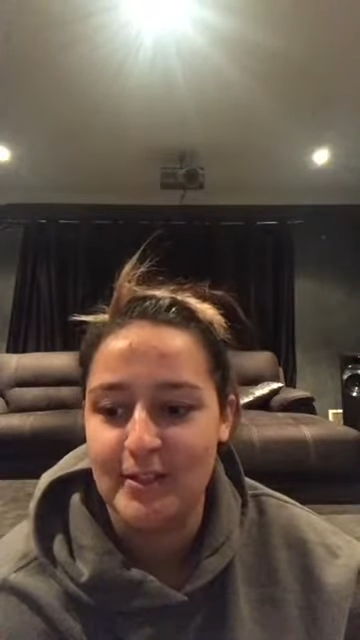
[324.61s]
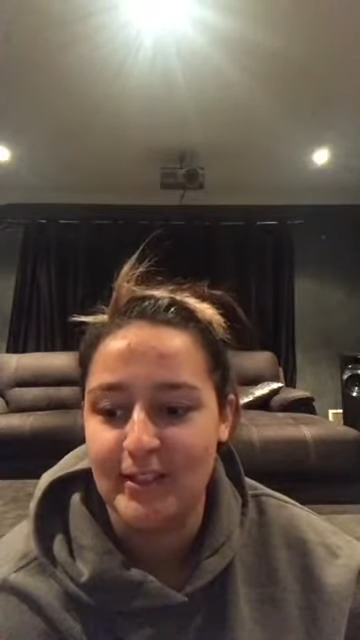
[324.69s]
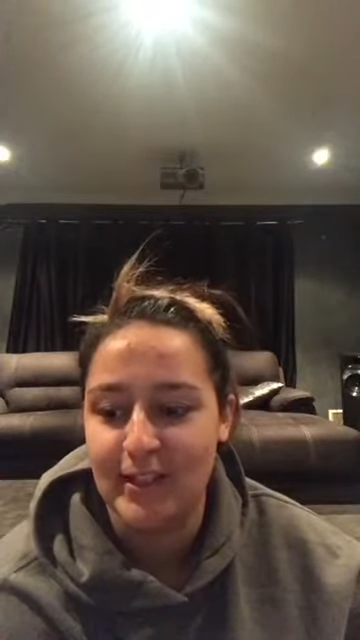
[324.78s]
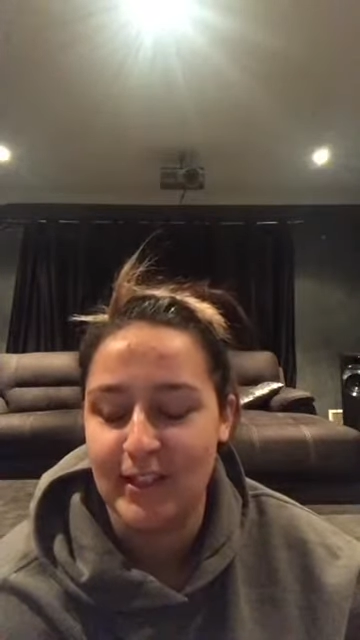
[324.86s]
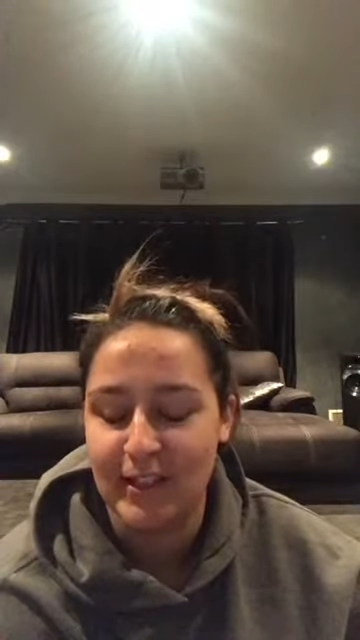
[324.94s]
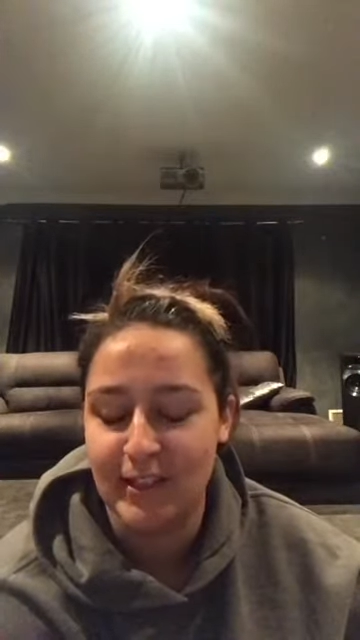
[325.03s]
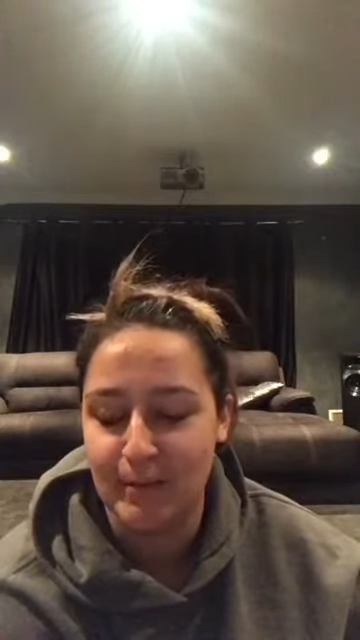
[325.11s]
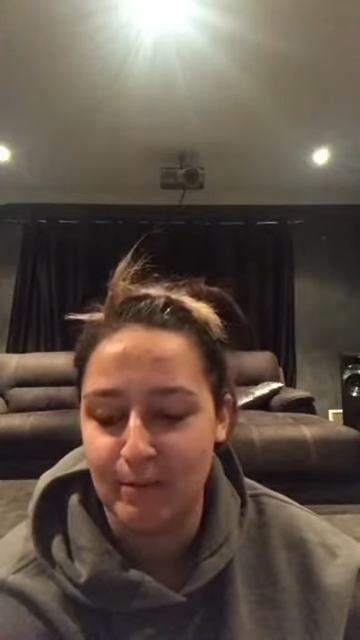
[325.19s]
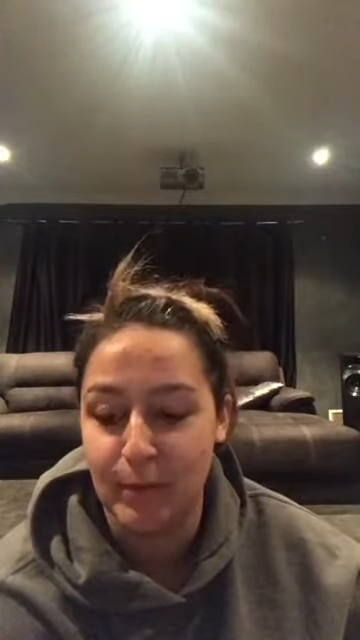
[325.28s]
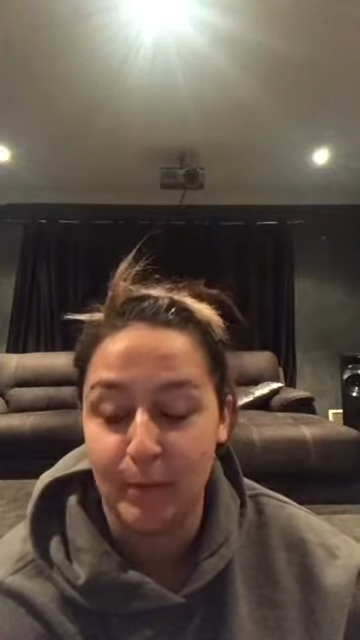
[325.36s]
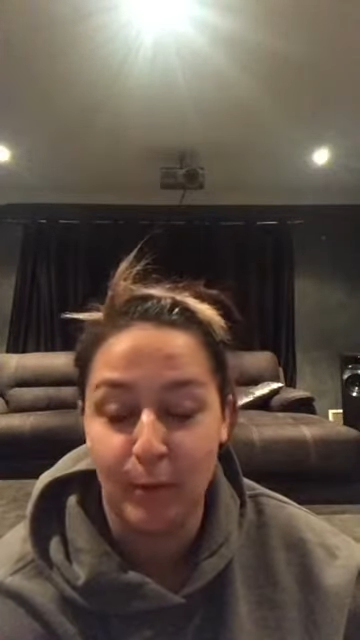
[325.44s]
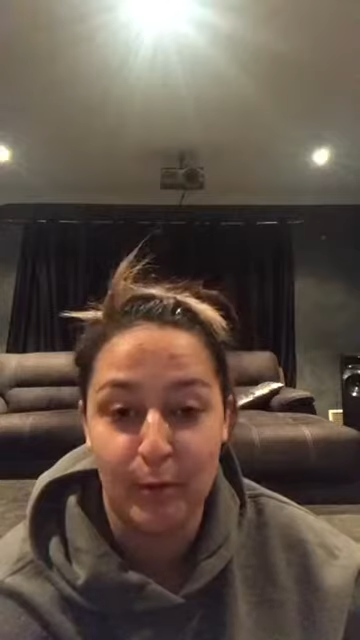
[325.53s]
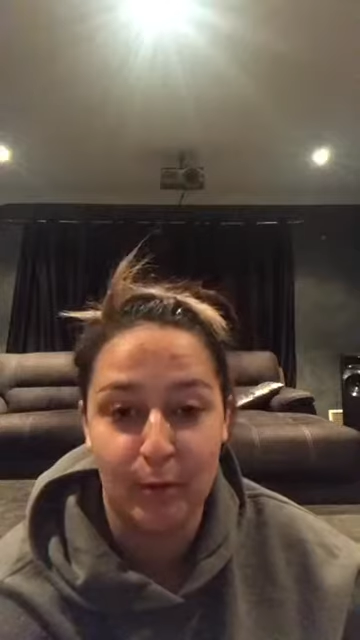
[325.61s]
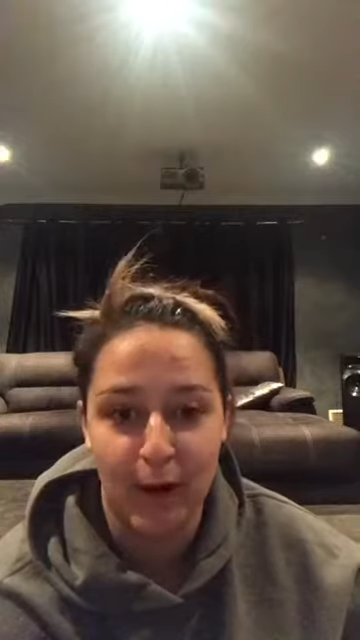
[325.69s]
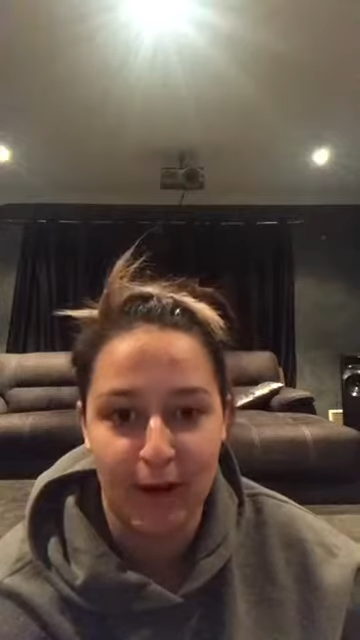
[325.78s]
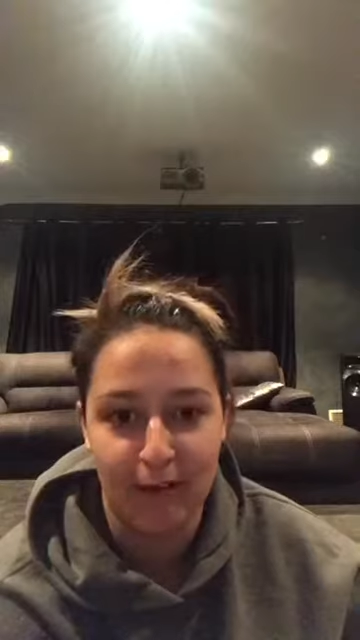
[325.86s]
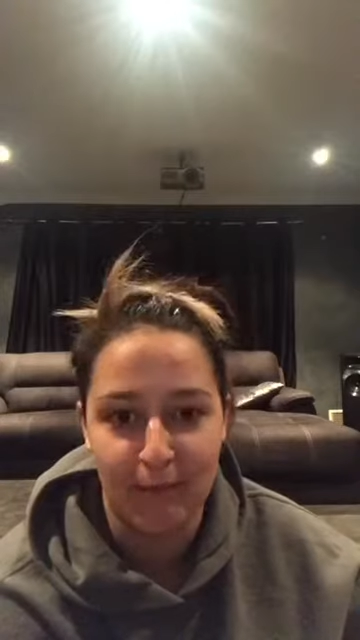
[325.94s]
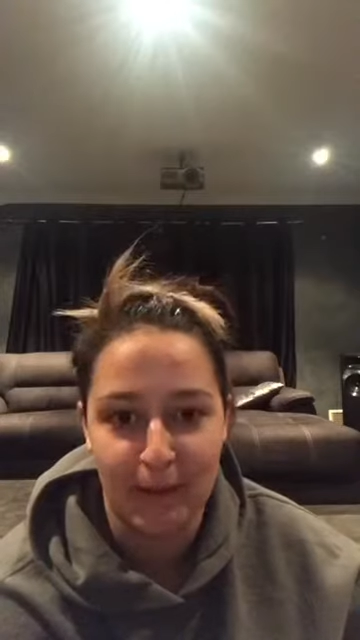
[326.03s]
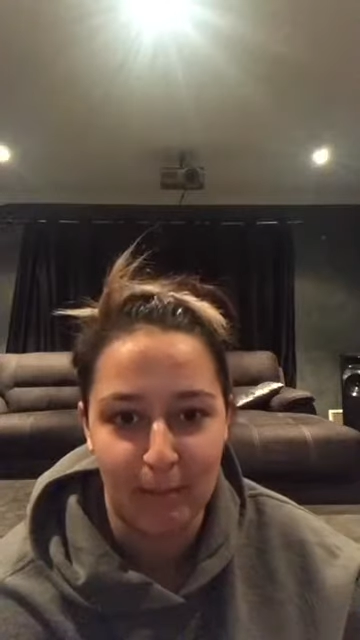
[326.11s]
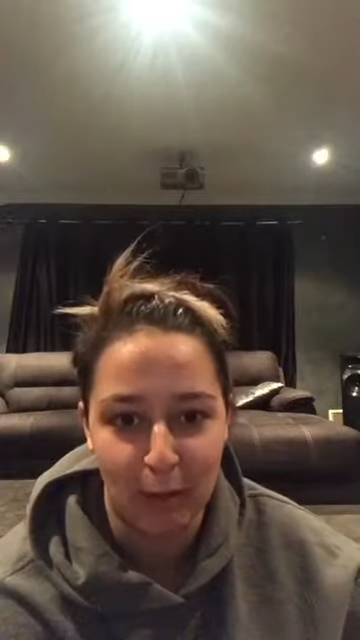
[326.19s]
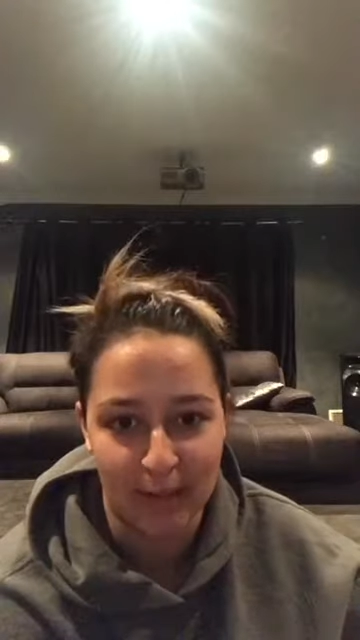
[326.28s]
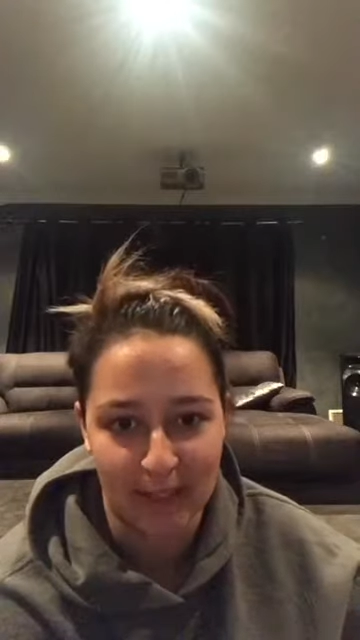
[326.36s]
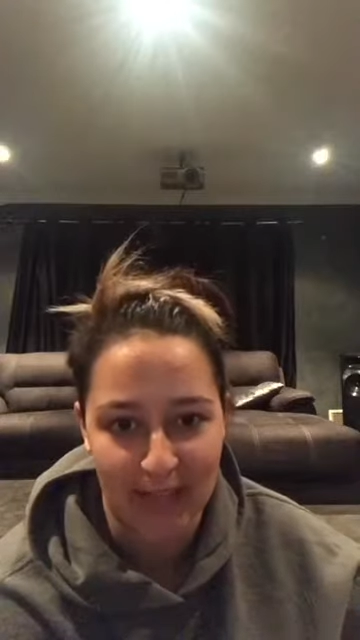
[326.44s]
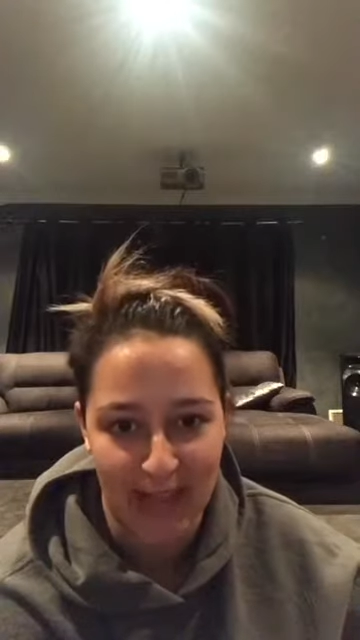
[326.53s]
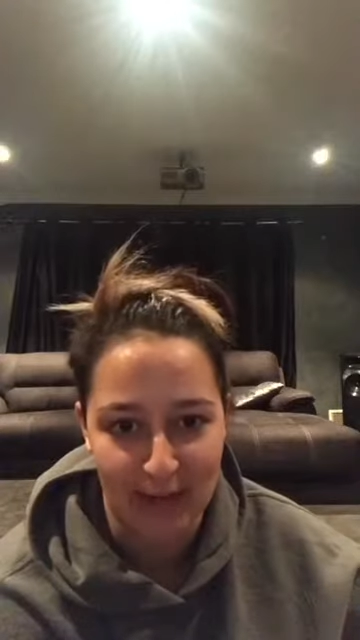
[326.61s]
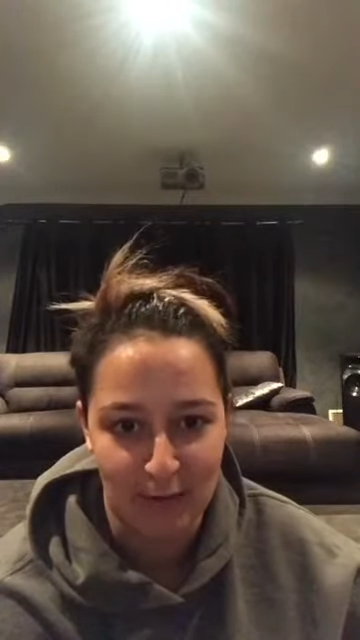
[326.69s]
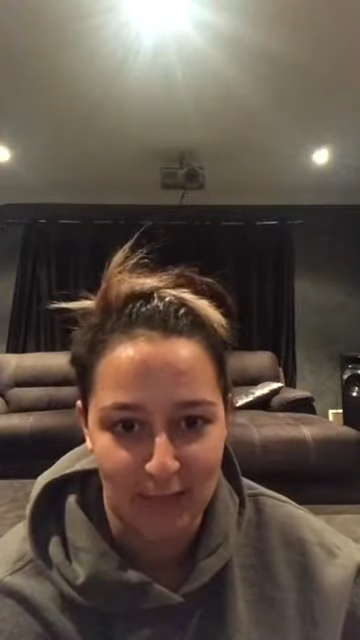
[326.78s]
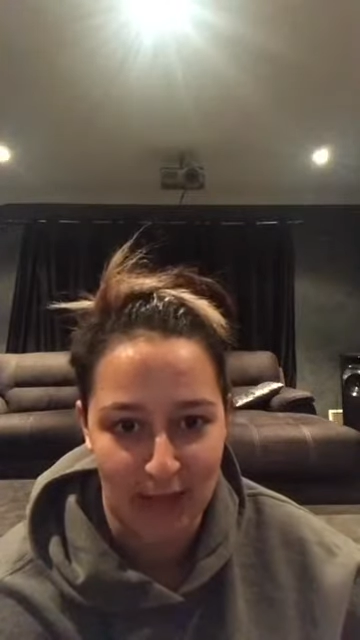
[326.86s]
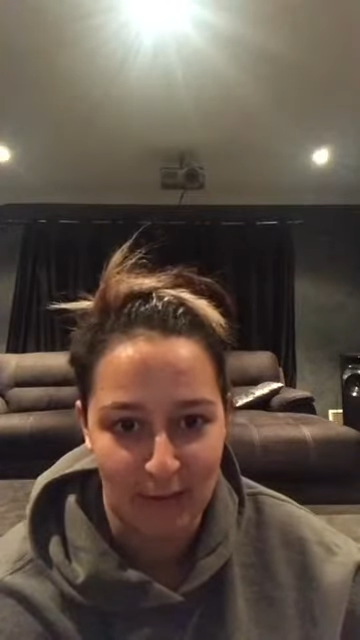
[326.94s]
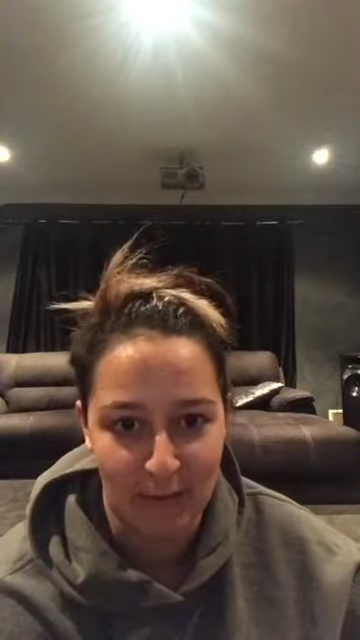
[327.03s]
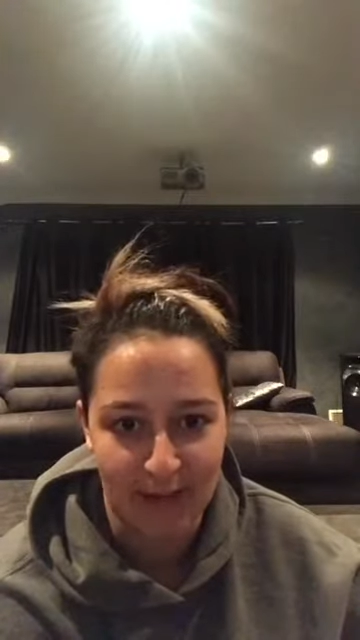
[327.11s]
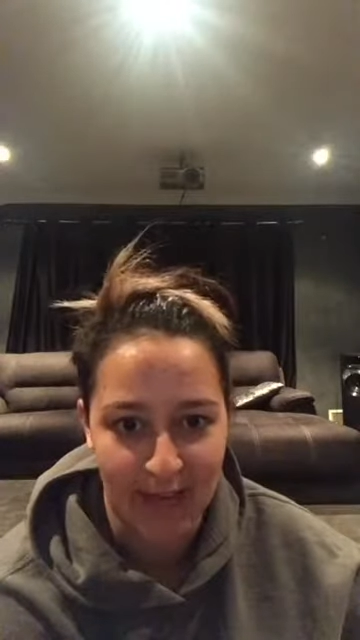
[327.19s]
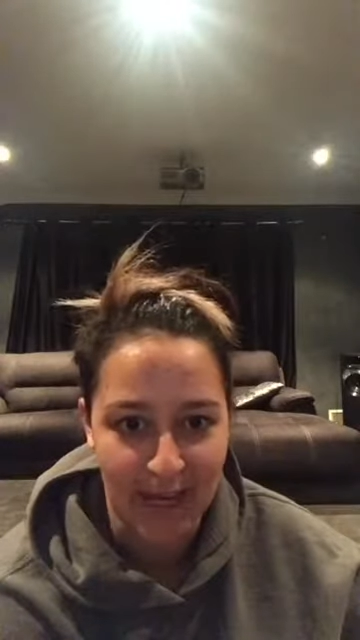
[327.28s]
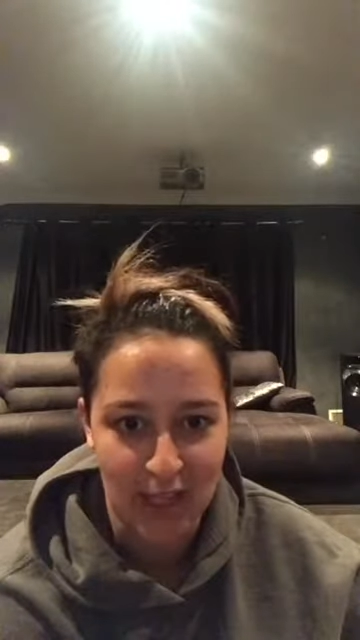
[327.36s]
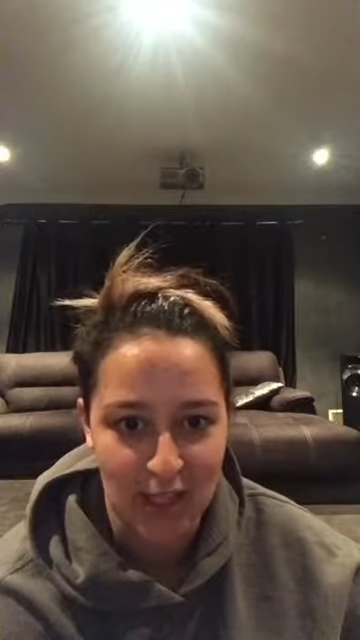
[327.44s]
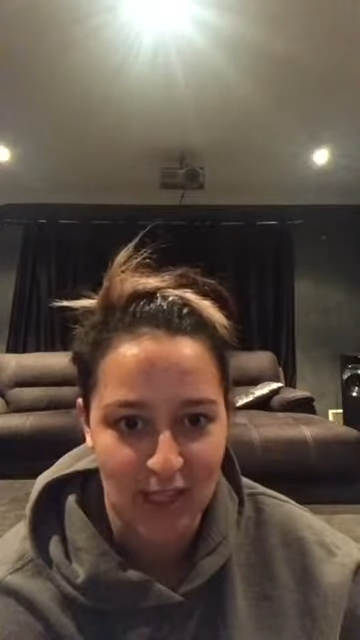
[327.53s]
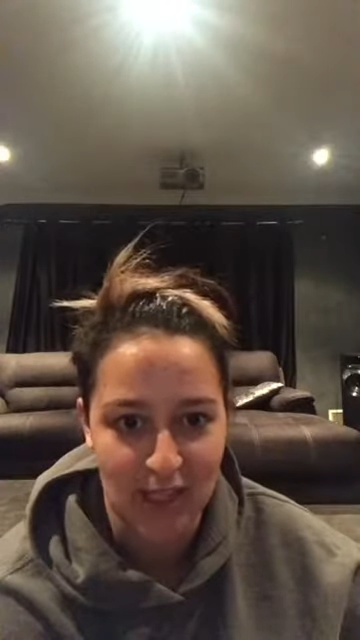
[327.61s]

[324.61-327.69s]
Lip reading: the boomerang of me blowing the candles out on my cake,